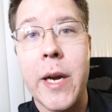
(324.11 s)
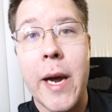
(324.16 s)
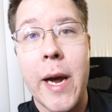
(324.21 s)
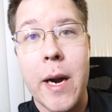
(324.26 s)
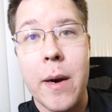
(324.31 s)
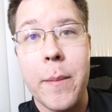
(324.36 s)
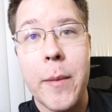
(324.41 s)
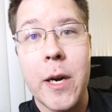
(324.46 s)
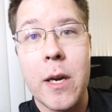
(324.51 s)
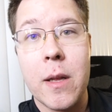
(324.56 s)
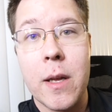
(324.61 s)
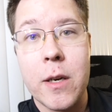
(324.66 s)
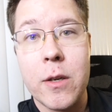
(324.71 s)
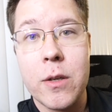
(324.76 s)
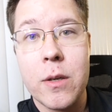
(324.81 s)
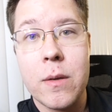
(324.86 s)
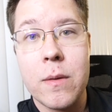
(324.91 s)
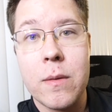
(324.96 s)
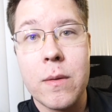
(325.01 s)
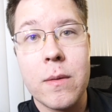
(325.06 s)
I had in my
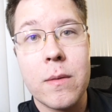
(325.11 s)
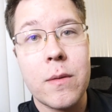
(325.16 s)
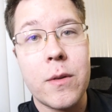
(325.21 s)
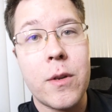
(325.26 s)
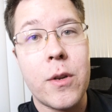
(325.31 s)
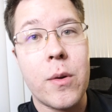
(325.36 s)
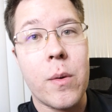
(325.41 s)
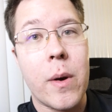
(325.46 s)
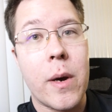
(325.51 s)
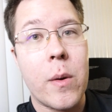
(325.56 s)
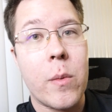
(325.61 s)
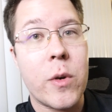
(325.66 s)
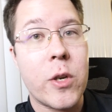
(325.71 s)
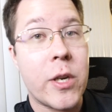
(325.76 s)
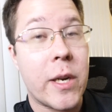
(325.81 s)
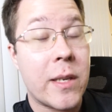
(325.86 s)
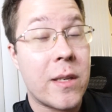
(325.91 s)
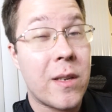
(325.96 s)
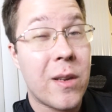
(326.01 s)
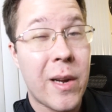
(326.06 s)
collection. Do I
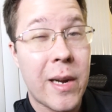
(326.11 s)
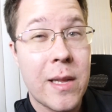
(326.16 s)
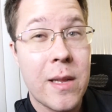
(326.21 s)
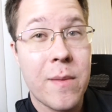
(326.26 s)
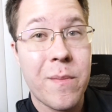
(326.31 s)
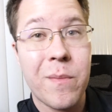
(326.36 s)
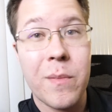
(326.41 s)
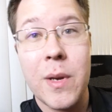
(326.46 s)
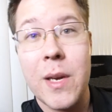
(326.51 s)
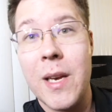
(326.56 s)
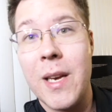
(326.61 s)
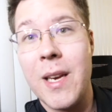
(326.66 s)
wish I still had them?